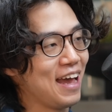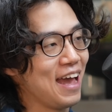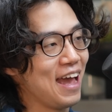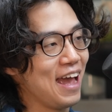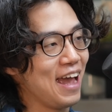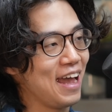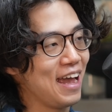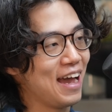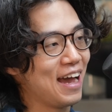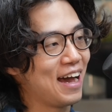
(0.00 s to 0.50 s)

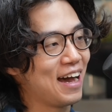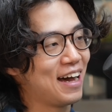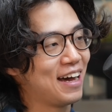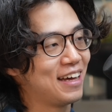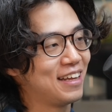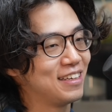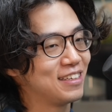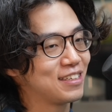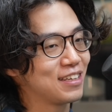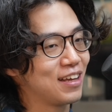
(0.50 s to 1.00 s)
Yeah.
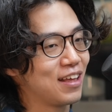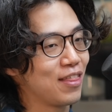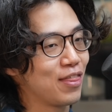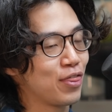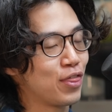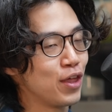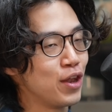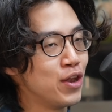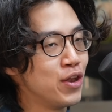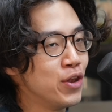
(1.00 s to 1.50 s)
And
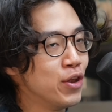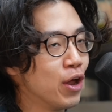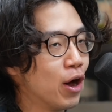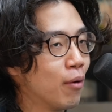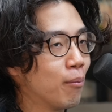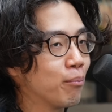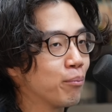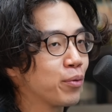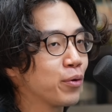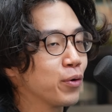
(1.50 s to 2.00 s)
the
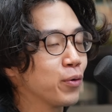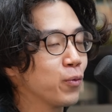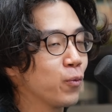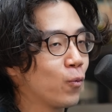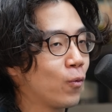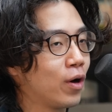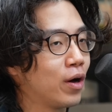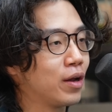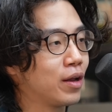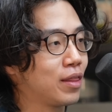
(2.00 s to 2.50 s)
number
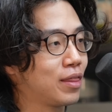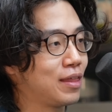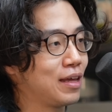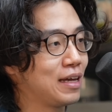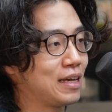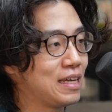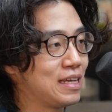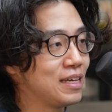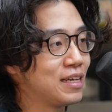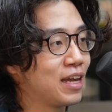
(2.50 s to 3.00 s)
one
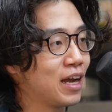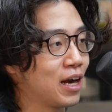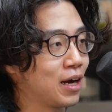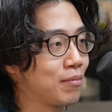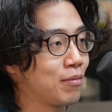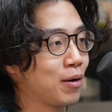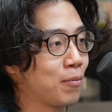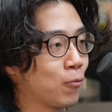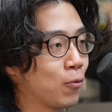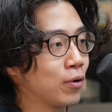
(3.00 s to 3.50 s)
thing he cared
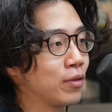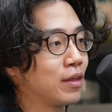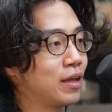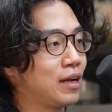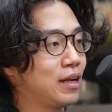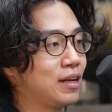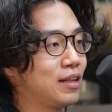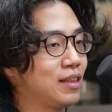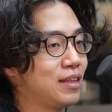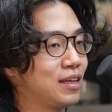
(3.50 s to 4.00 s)
about more than
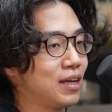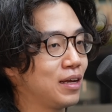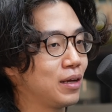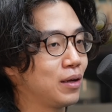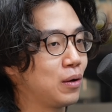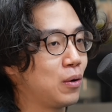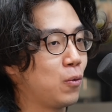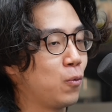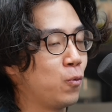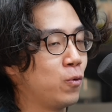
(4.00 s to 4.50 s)

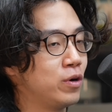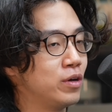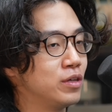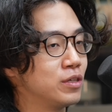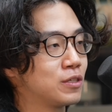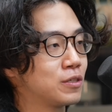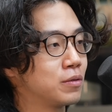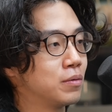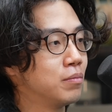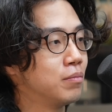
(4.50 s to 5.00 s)
anything
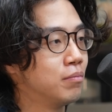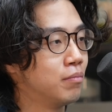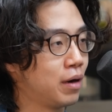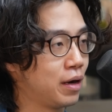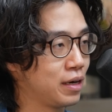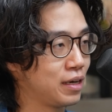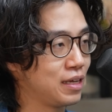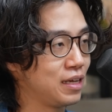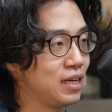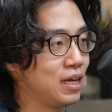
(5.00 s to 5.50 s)
was
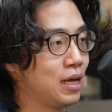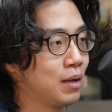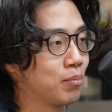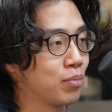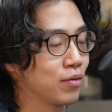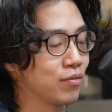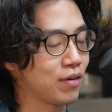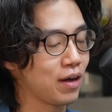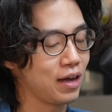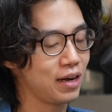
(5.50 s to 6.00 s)
money and
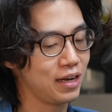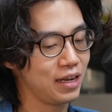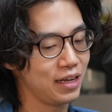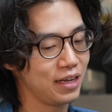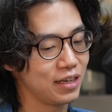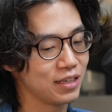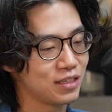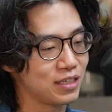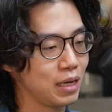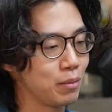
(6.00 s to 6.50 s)

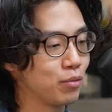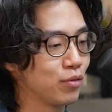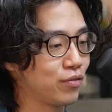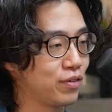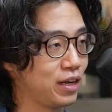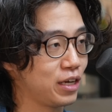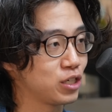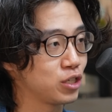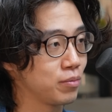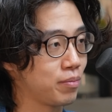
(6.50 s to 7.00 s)
providing a stable
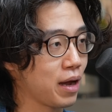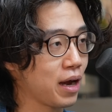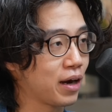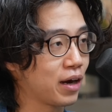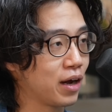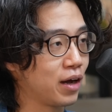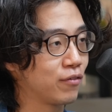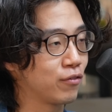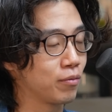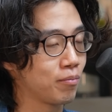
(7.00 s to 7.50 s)
financial
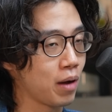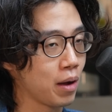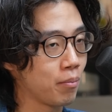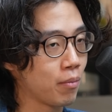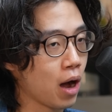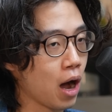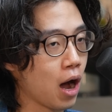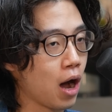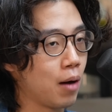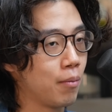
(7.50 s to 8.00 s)
background for my
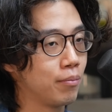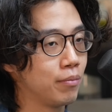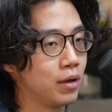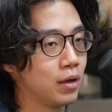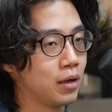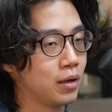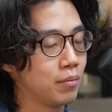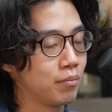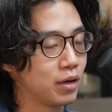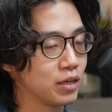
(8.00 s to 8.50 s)
mom,
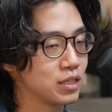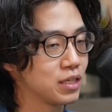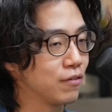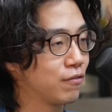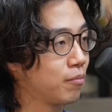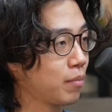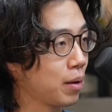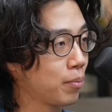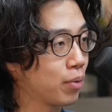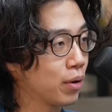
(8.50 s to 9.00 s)
myself,
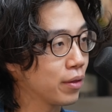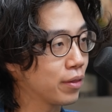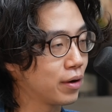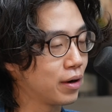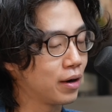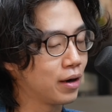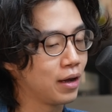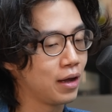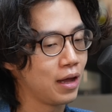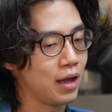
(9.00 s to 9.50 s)
and my
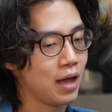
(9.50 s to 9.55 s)
brother.